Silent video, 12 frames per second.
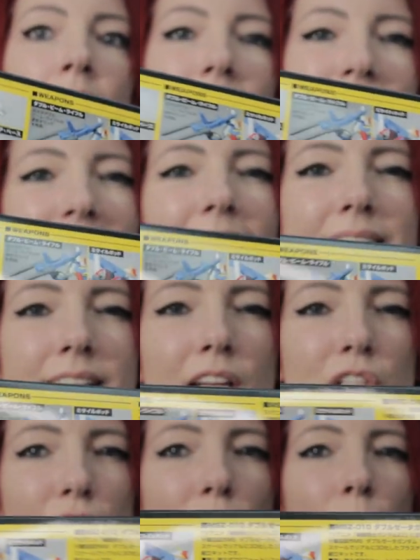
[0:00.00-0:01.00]
And like I
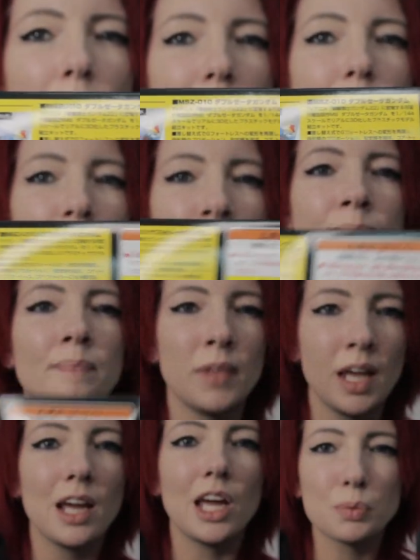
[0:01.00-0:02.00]
said, you know what?
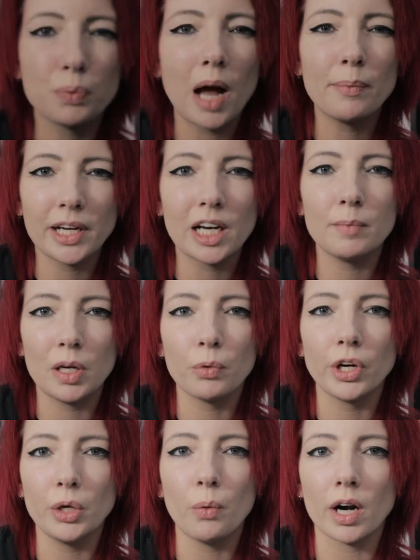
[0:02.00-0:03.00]
It's probably gonna be
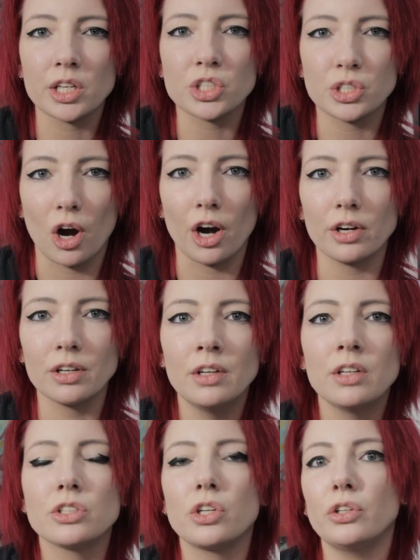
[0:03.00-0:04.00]
where you wanna start.
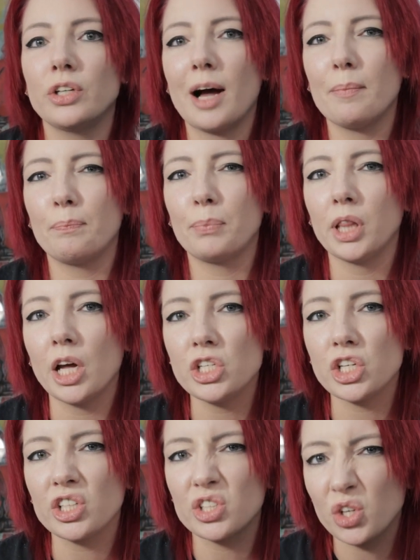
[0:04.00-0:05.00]
So you're not
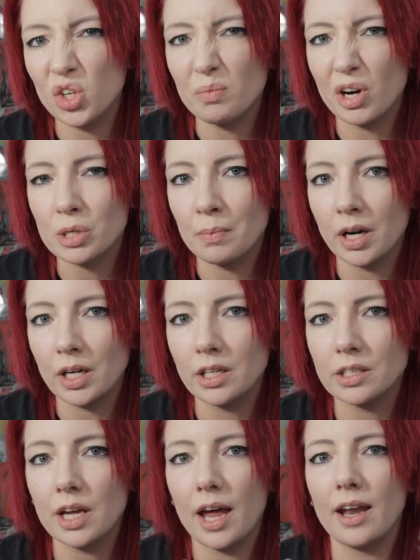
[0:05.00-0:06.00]
plunging too much money
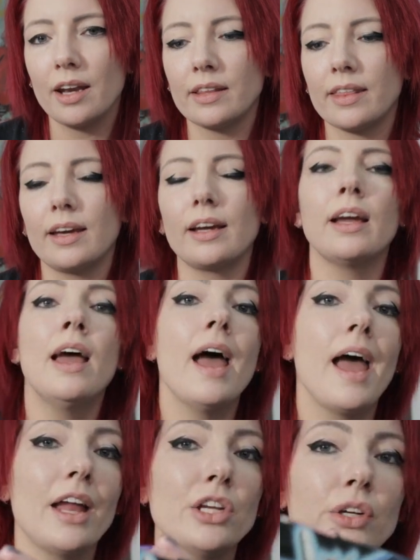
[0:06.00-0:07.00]
into anything
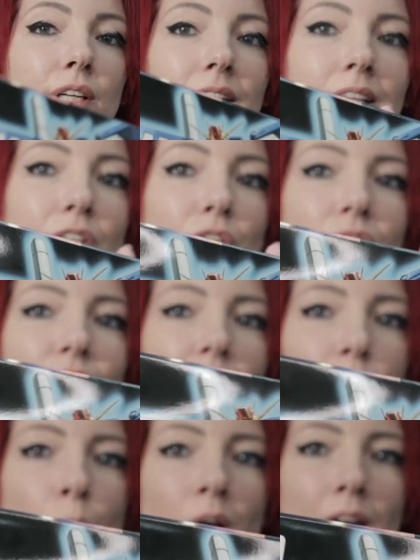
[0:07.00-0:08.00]
and you're getting your
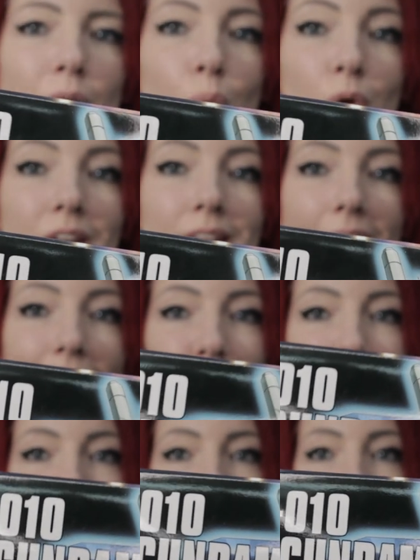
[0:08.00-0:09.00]
feet wet with
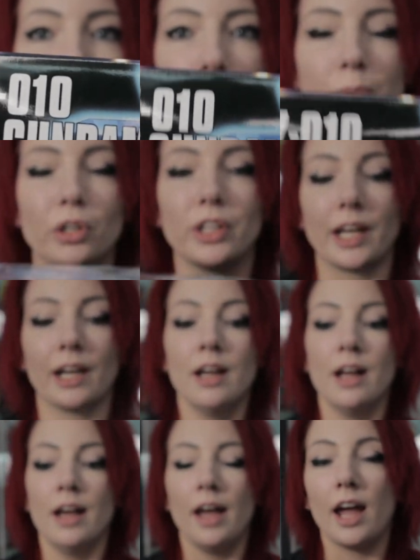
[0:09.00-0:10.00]
actually model building.
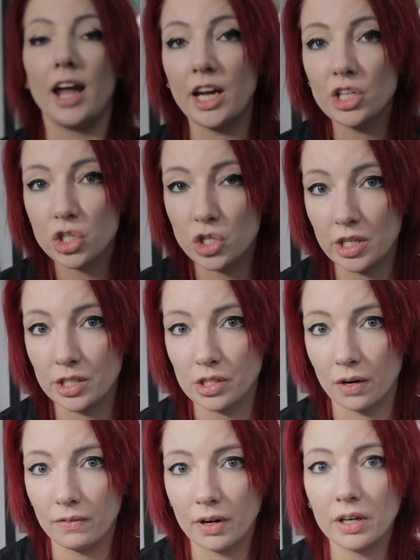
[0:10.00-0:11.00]
HGs
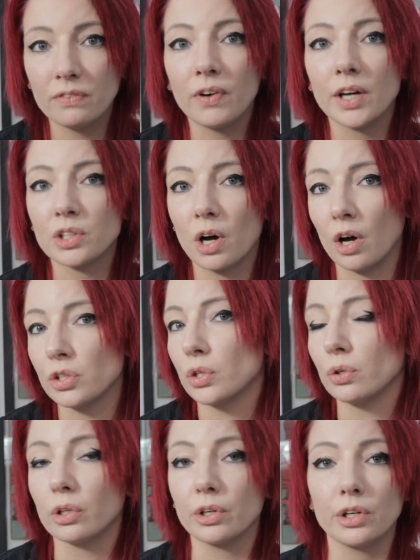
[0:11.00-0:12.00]
are very fun to
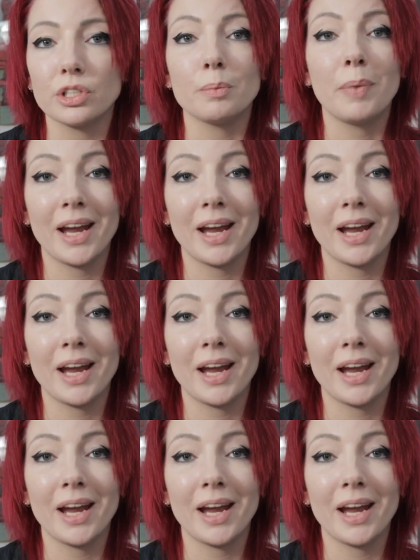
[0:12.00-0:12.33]
also learn to